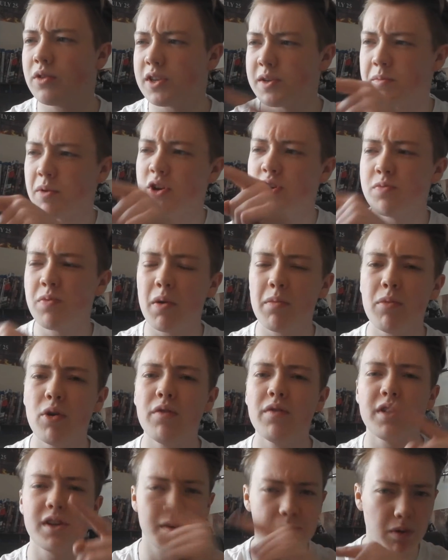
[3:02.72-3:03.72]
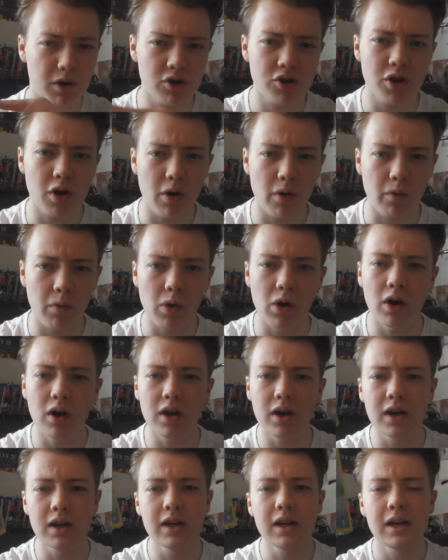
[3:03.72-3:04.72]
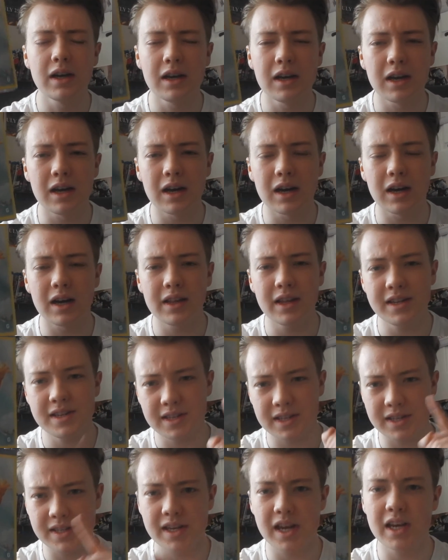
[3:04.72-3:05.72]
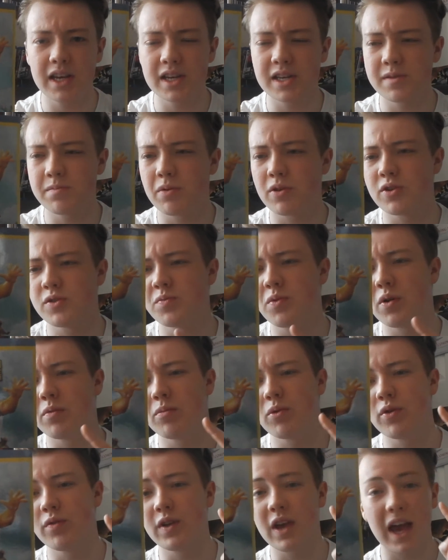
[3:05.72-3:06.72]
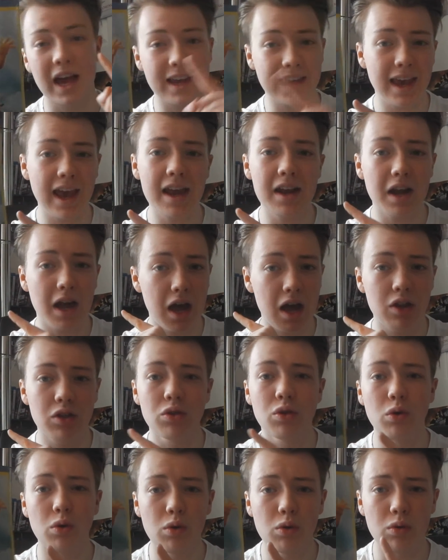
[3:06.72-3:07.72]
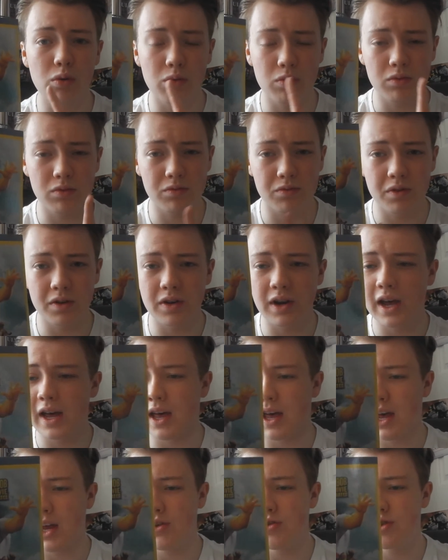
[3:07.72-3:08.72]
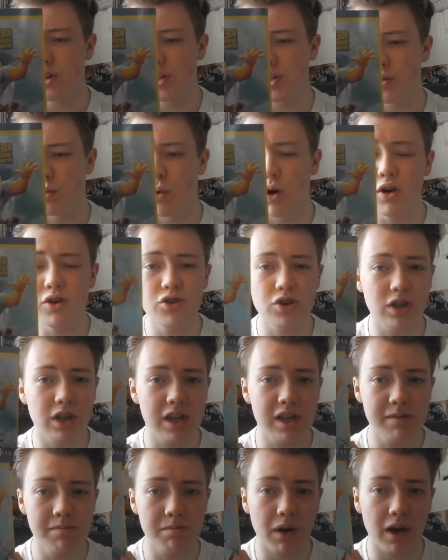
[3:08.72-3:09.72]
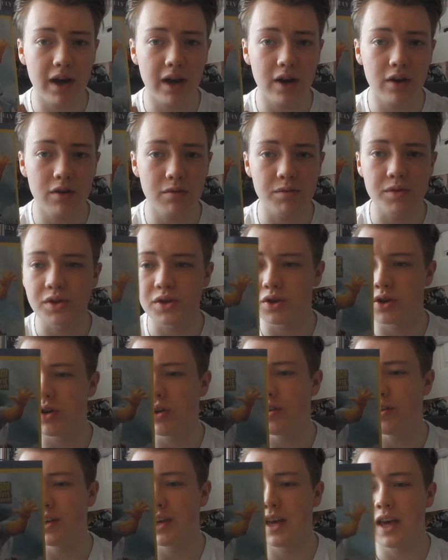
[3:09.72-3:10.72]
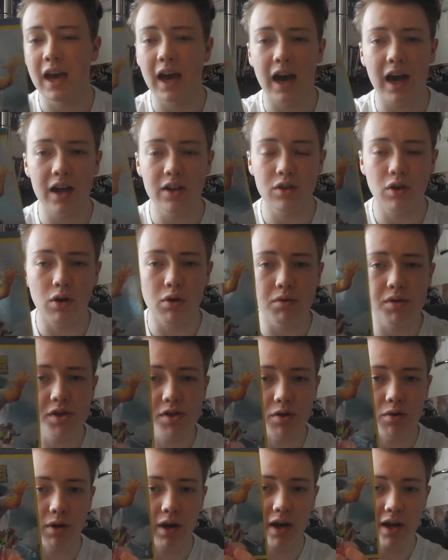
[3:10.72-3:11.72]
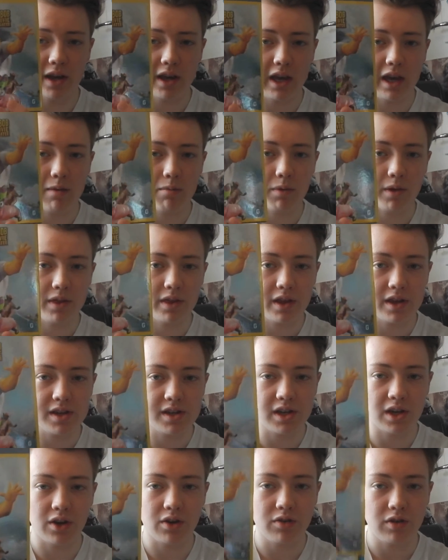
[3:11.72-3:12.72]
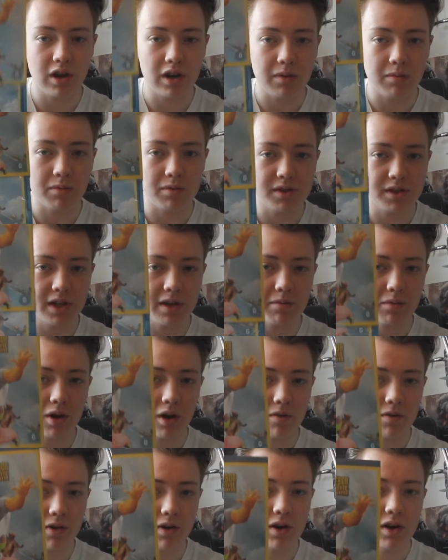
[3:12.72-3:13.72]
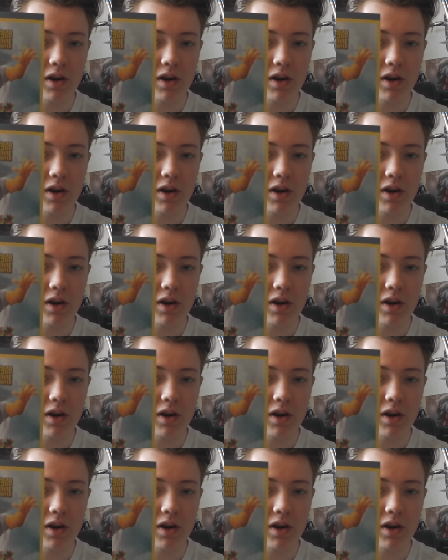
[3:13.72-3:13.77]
SpongeBob movie Sponge Out of Water. This is the second SpongeBob movie. Again, I had no interest in watching this, but I heard it was good, and also it came with this incredible slipcover.